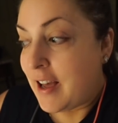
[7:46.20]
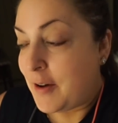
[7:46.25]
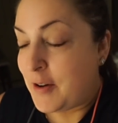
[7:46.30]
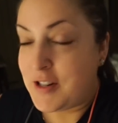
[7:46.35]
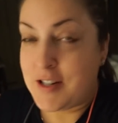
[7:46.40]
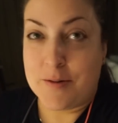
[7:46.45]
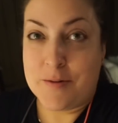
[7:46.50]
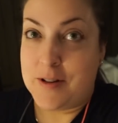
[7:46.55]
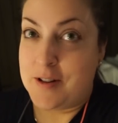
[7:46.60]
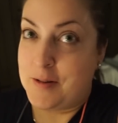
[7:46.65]

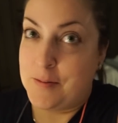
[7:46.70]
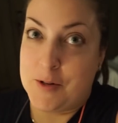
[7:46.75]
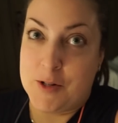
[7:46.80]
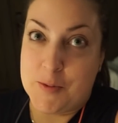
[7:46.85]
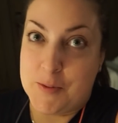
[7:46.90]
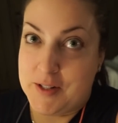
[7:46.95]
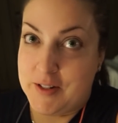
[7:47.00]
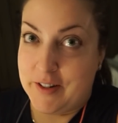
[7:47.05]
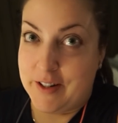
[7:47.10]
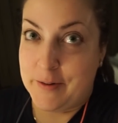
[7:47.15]
which I'm not supposed
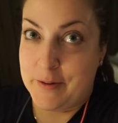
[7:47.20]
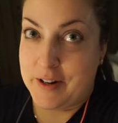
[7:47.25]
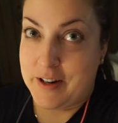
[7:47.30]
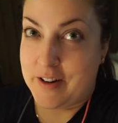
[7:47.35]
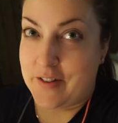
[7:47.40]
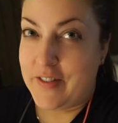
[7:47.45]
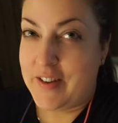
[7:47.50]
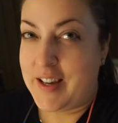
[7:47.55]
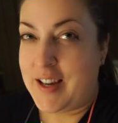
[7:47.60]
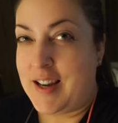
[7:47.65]
to be doing work
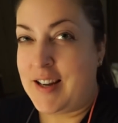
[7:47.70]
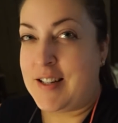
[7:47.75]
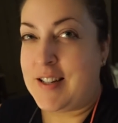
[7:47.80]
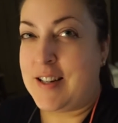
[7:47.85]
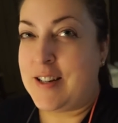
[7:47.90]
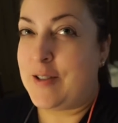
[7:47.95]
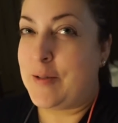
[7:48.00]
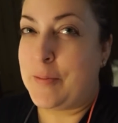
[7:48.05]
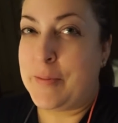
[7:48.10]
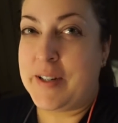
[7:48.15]
on vacation,